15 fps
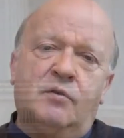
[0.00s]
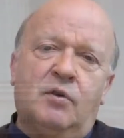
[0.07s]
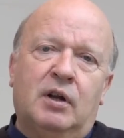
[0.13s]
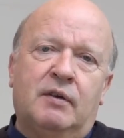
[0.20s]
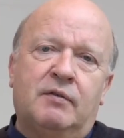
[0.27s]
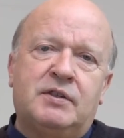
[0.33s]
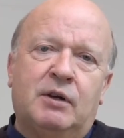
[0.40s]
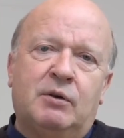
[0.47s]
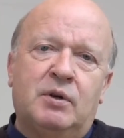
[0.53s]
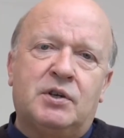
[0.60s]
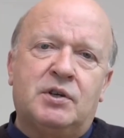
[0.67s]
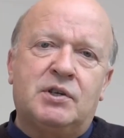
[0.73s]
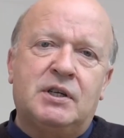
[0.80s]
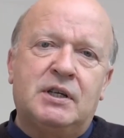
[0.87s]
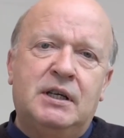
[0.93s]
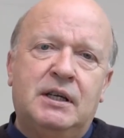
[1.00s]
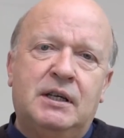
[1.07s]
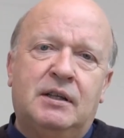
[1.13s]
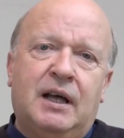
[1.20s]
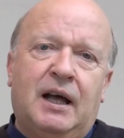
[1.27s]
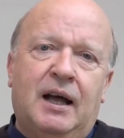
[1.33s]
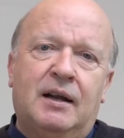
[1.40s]
of Olives, they would
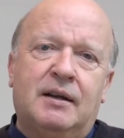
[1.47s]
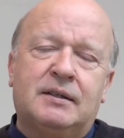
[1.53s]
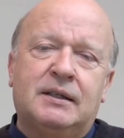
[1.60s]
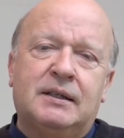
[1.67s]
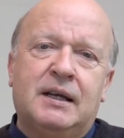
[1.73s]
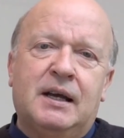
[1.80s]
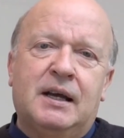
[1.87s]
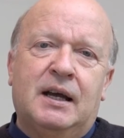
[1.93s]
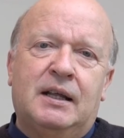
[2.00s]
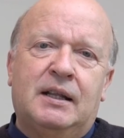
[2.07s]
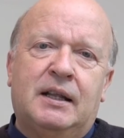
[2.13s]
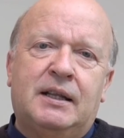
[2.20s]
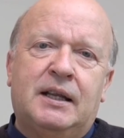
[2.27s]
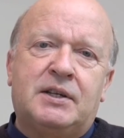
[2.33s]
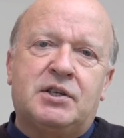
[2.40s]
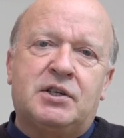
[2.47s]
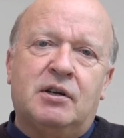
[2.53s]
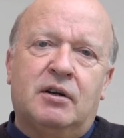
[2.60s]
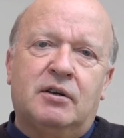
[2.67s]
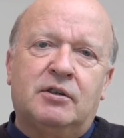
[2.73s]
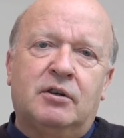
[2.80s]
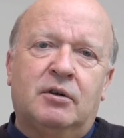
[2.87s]
see that, and then they'd
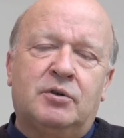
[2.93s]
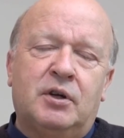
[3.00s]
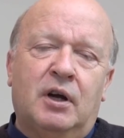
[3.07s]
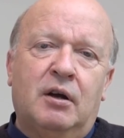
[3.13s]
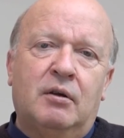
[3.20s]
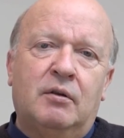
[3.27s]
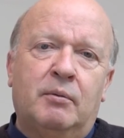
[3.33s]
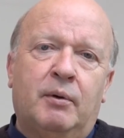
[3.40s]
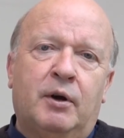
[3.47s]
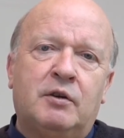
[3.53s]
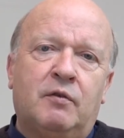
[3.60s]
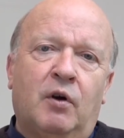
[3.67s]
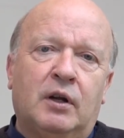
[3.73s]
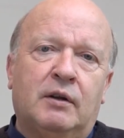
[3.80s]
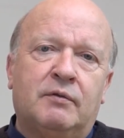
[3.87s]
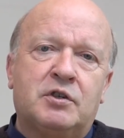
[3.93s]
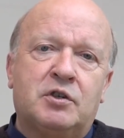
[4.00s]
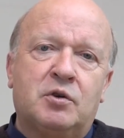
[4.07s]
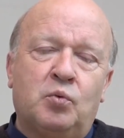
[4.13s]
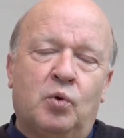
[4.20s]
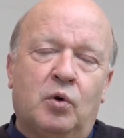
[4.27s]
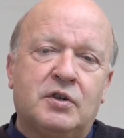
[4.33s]
start to go down the Mount of Olives
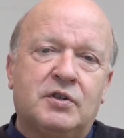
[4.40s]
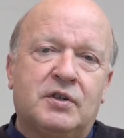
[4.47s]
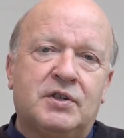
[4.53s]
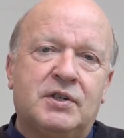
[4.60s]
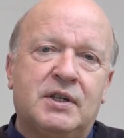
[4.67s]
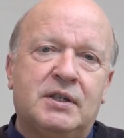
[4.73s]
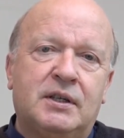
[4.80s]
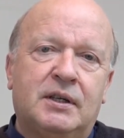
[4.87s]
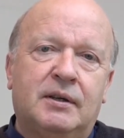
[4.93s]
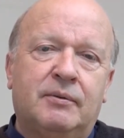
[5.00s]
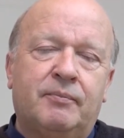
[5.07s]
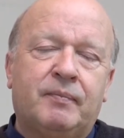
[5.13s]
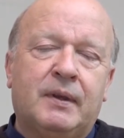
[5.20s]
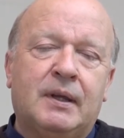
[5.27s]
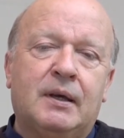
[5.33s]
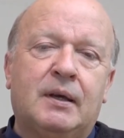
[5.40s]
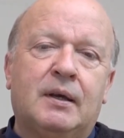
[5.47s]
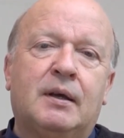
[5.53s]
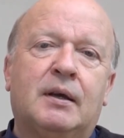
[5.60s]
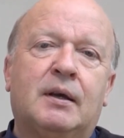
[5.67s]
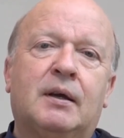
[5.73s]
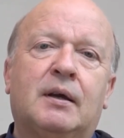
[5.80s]
towards the city.
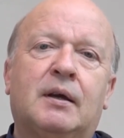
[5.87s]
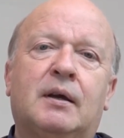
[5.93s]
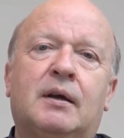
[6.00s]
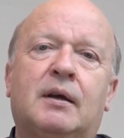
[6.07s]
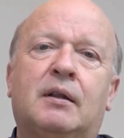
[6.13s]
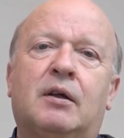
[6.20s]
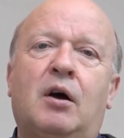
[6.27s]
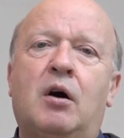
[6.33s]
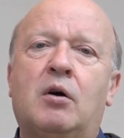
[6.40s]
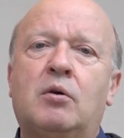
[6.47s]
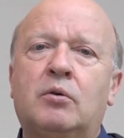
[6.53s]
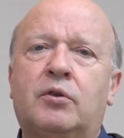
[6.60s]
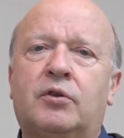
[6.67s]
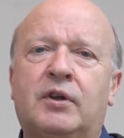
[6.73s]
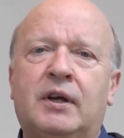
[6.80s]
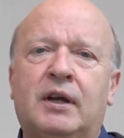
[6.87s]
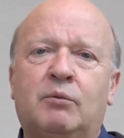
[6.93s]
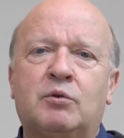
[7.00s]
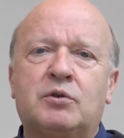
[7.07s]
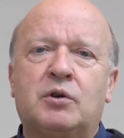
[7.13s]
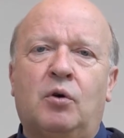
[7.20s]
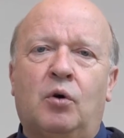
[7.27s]
The whole thing
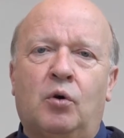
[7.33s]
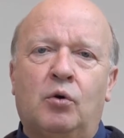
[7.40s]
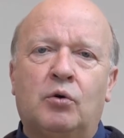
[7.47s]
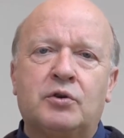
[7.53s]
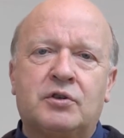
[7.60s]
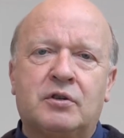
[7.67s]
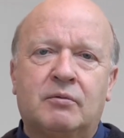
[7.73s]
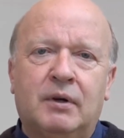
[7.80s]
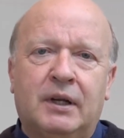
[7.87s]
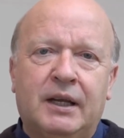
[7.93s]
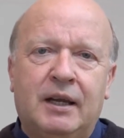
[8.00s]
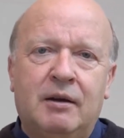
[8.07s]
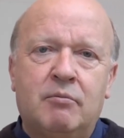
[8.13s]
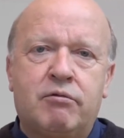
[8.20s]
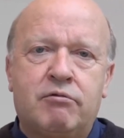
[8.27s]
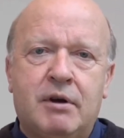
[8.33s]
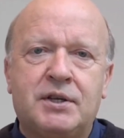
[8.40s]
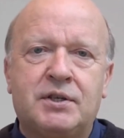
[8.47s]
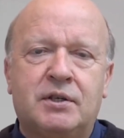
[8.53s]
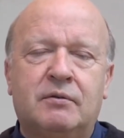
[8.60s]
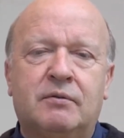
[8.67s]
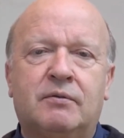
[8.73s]
was awesomely
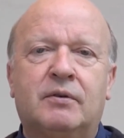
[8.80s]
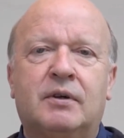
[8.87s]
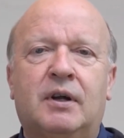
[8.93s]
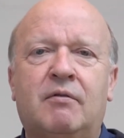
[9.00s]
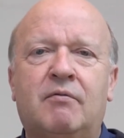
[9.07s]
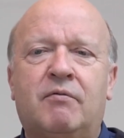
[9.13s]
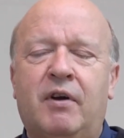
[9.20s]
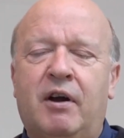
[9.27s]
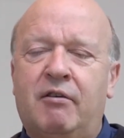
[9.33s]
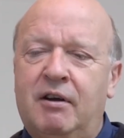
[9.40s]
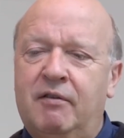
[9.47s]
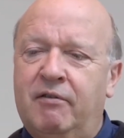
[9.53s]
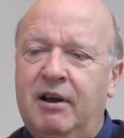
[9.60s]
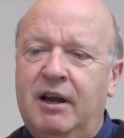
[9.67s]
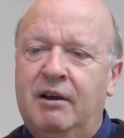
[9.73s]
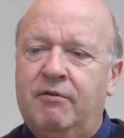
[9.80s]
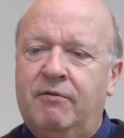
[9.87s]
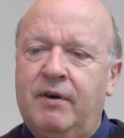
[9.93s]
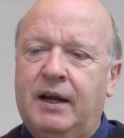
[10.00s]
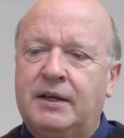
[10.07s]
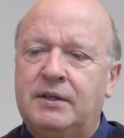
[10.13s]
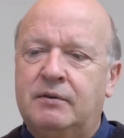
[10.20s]
impressive and very, very
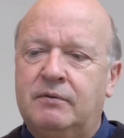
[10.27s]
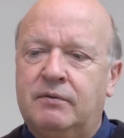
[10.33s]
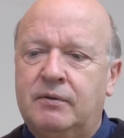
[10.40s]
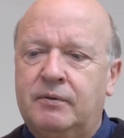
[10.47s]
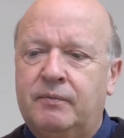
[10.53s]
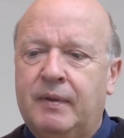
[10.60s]
effective.